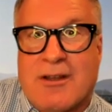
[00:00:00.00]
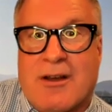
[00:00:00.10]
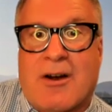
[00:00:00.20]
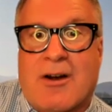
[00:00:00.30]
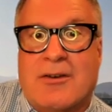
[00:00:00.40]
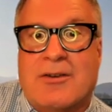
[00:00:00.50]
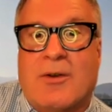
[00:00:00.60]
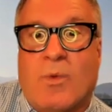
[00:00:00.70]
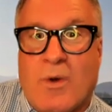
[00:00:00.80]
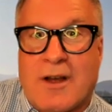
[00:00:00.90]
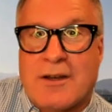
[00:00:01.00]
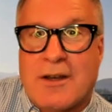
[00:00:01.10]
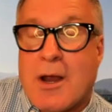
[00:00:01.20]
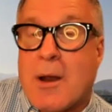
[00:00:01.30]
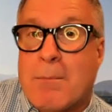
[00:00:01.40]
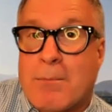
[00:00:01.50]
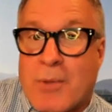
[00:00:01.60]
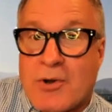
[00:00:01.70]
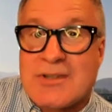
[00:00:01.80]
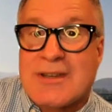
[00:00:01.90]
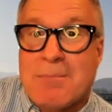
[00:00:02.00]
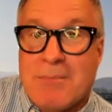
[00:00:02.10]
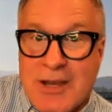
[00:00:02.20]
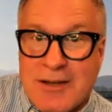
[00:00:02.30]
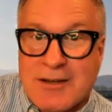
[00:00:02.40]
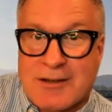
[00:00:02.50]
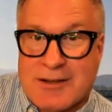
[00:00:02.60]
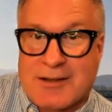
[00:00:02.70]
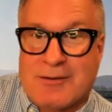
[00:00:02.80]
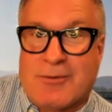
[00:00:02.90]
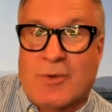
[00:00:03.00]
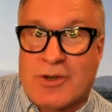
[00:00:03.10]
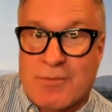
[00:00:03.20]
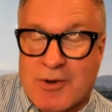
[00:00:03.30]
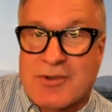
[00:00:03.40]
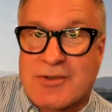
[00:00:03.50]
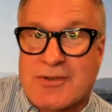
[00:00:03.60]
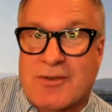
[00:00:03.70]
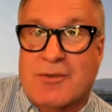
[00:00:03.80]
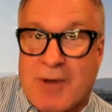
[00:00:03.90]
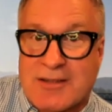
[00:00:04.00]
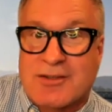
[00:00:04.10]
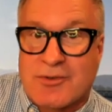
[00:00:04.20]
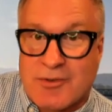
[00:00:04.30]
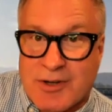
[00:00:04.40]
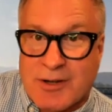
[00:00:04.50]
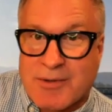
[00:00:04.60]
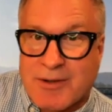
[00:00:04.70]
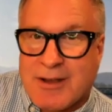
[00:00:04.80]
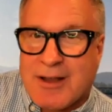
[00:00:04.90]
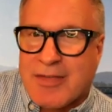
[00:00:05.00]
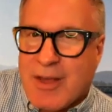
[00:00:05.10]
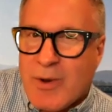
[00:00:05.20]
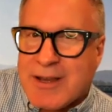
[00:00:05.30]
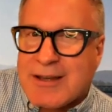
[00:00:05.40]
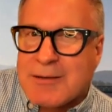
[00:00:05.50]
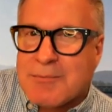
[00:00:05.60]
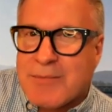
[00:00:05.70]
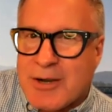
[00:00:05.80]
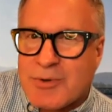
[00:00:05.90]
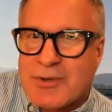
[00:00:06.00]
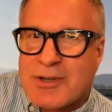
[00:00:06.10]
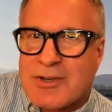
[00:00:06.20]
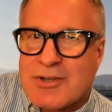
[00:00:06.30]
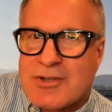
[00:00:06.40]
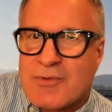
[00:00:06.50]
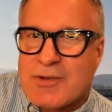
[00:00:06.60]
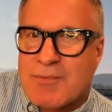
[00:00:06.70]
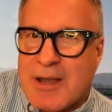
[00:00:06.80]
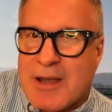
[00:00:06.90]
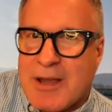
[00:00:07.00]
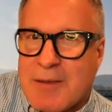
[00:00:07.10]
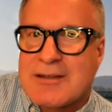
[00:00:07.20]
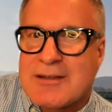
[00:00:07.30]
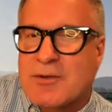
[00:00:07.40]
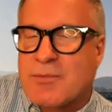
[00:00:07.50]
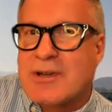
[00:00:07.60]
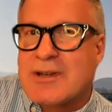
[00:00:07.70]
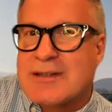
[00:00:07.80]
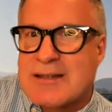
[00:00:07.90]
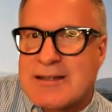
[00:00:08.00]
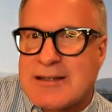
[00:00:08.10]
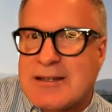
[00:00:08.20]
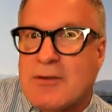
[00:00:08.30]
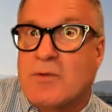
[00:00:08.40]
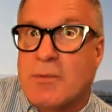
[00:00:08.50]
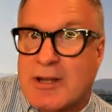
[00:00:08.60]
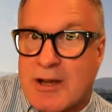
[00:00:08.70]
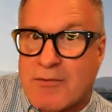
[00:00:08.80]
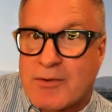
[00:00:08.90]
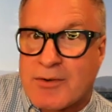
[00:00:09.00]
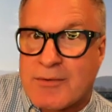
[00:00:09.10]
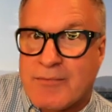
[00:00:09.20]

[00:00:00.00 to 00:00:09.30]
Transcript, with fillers: are one, purchase immediately when you purchase or deposit your trip. That way, any medical condition which might be considered pre existing will be covered.